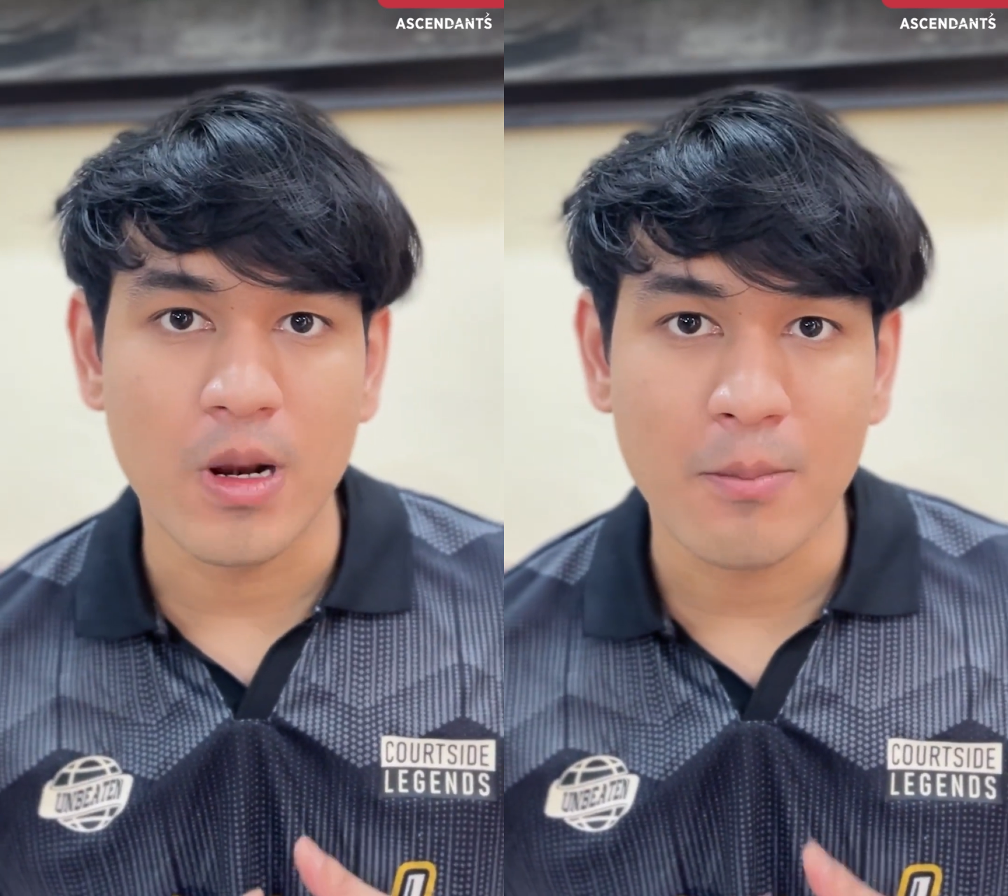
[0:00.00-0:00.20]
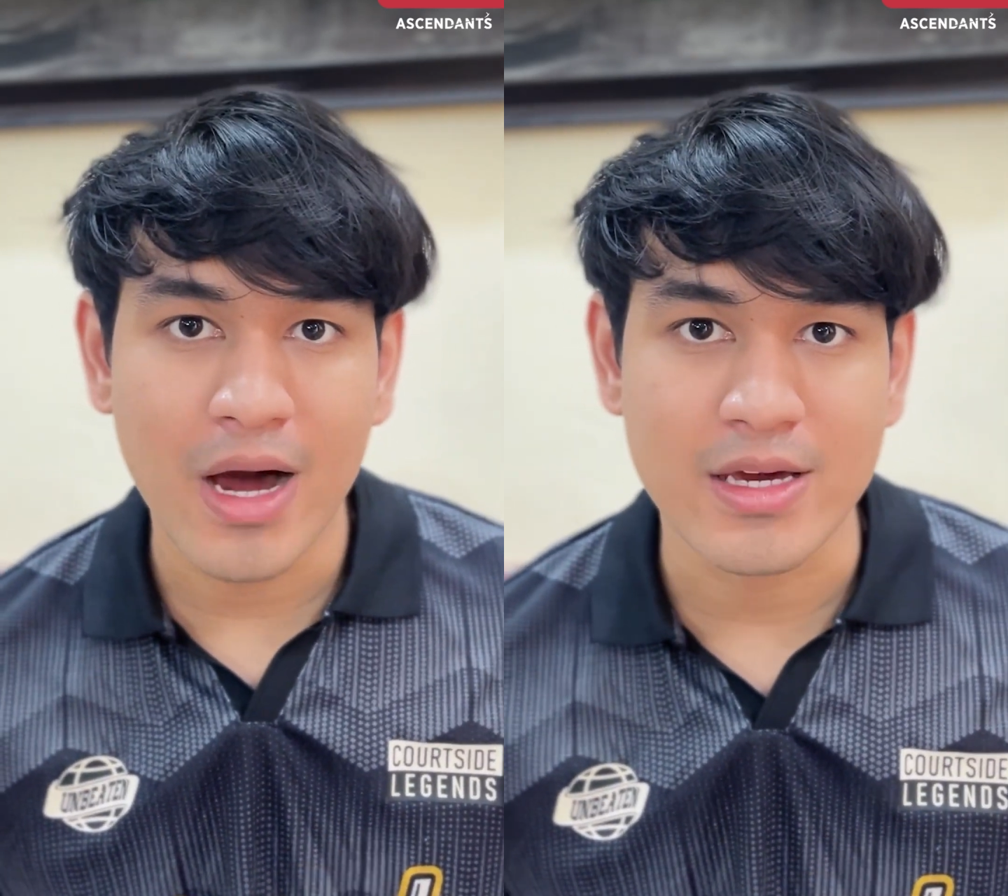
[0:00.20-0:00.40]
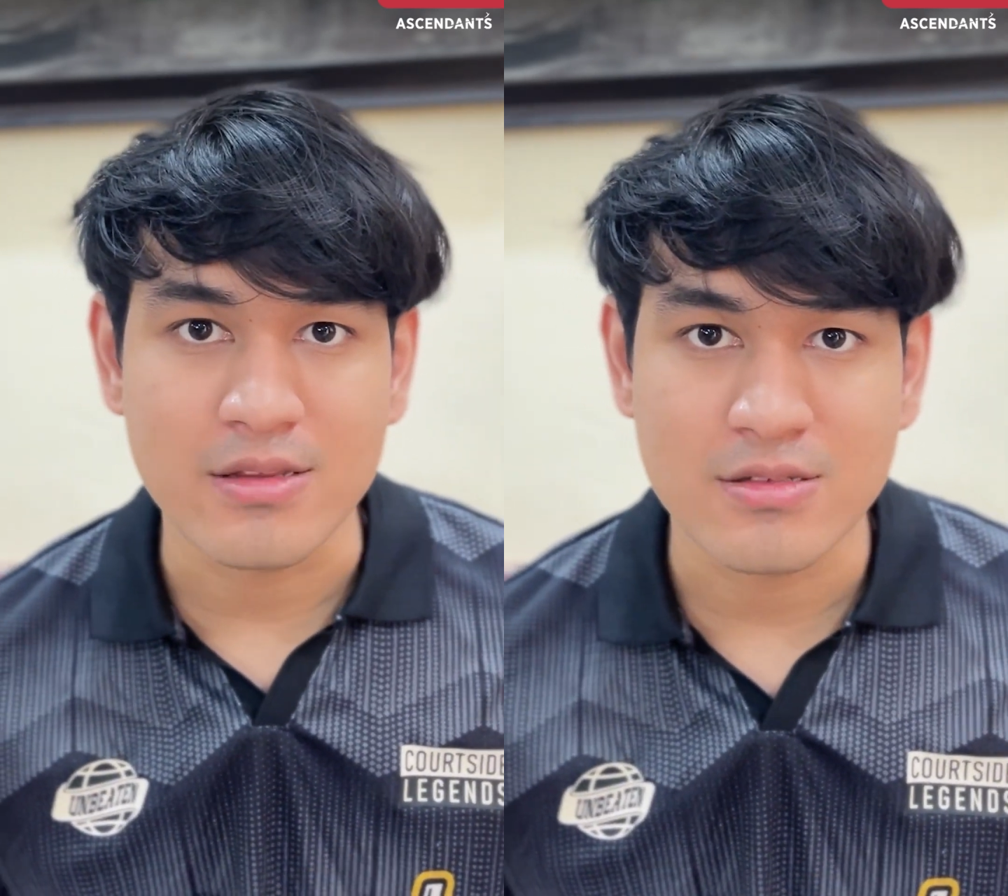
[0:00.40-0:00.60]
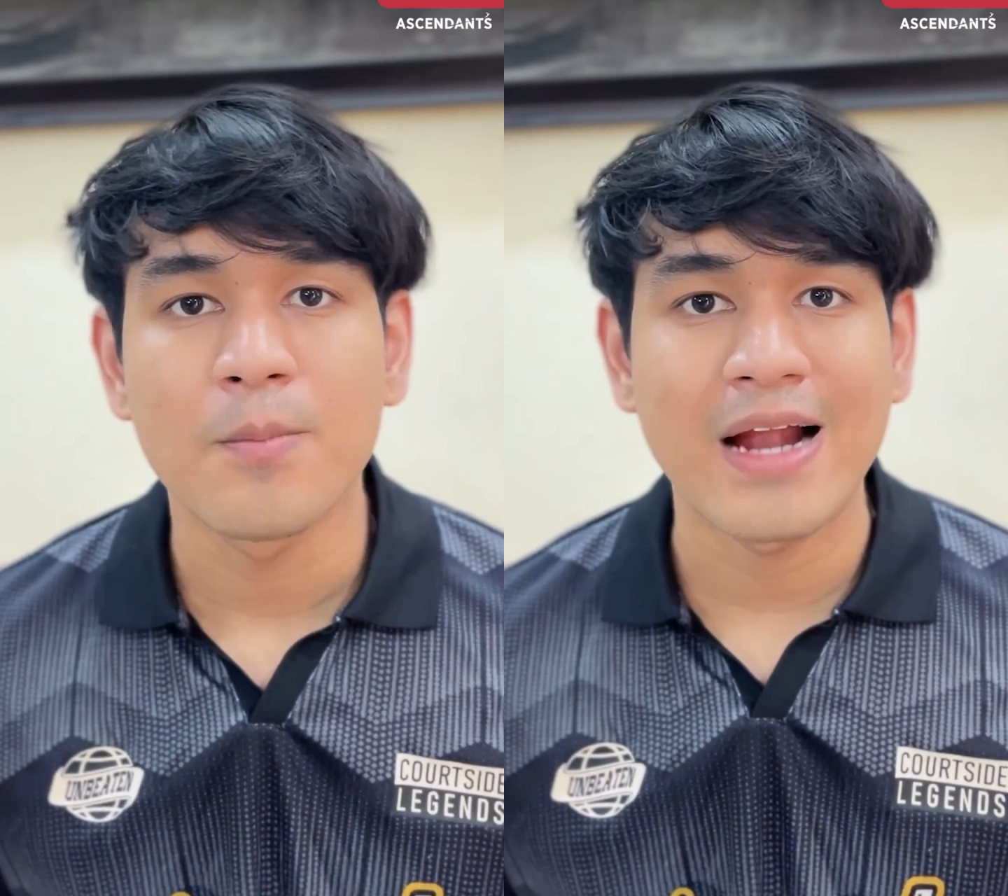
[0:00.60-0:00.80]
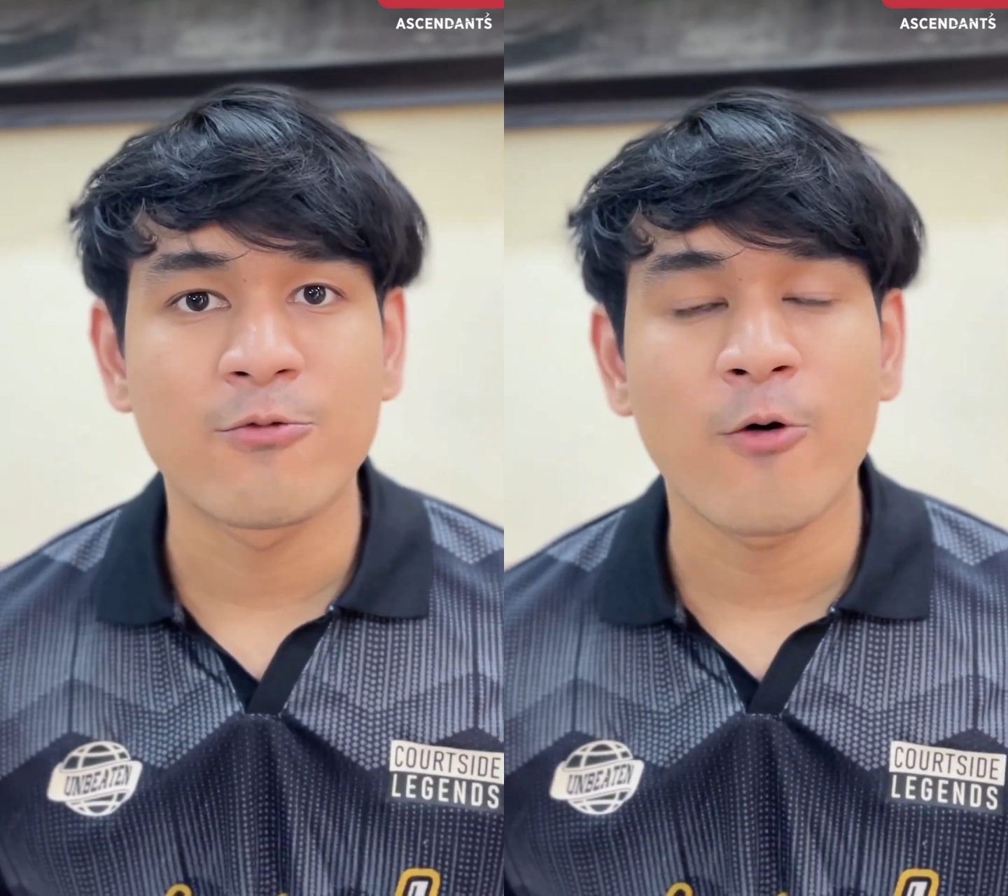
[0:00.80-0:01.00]
markets.
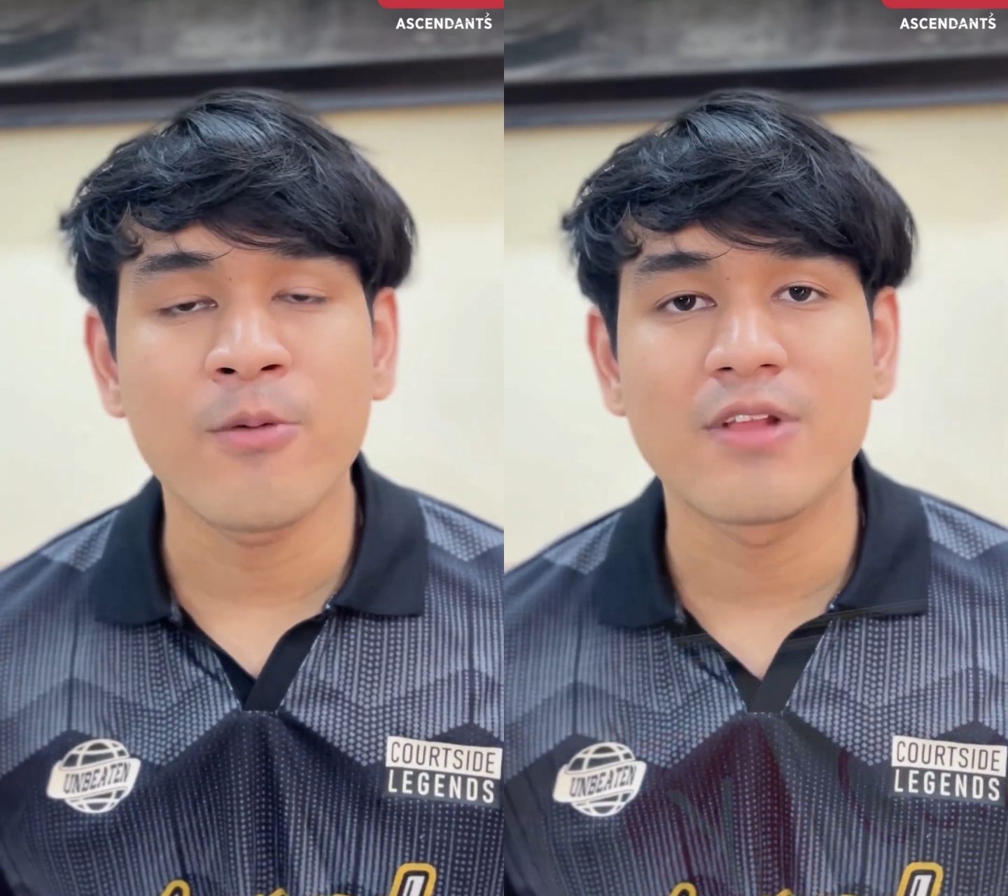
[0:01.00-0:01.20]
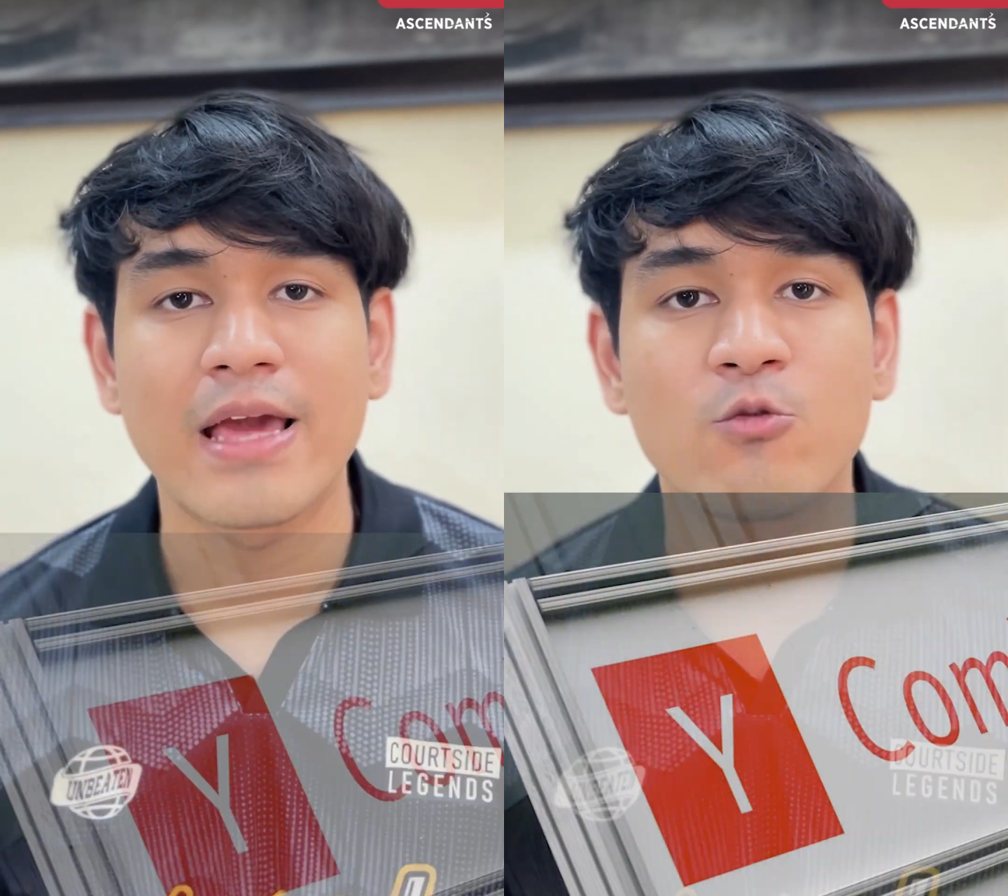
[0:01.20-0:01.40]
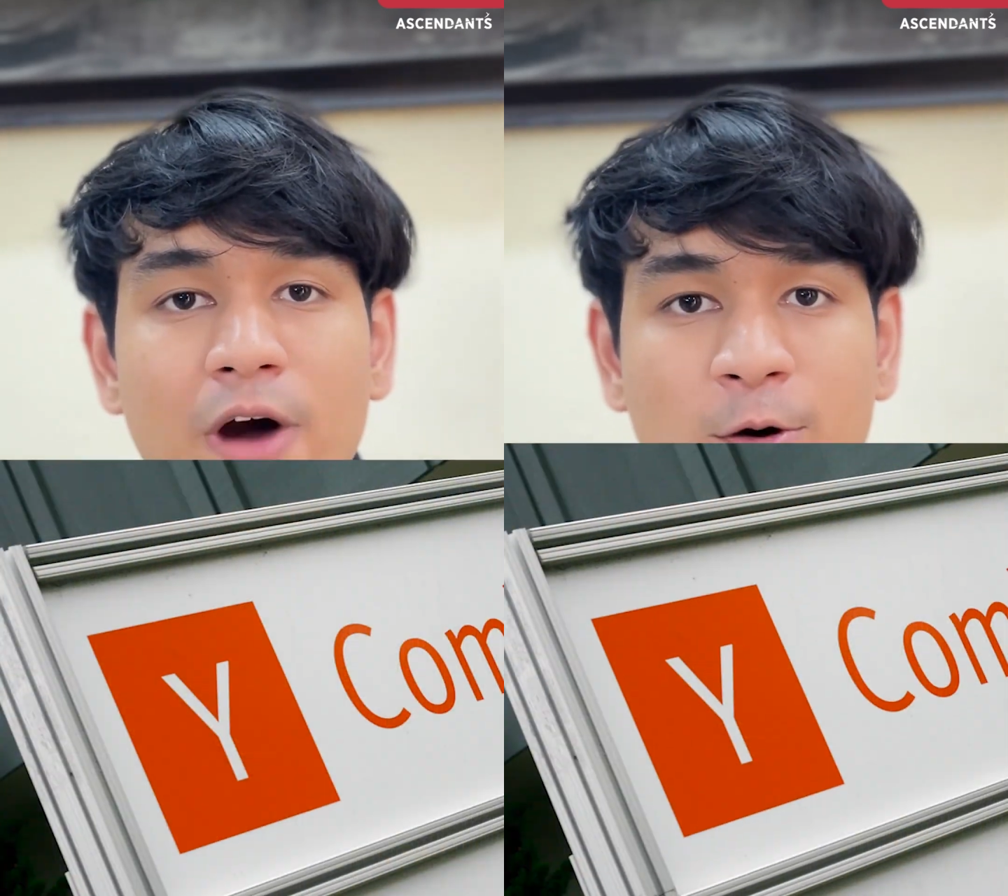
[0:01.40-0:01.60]
Platforms like Y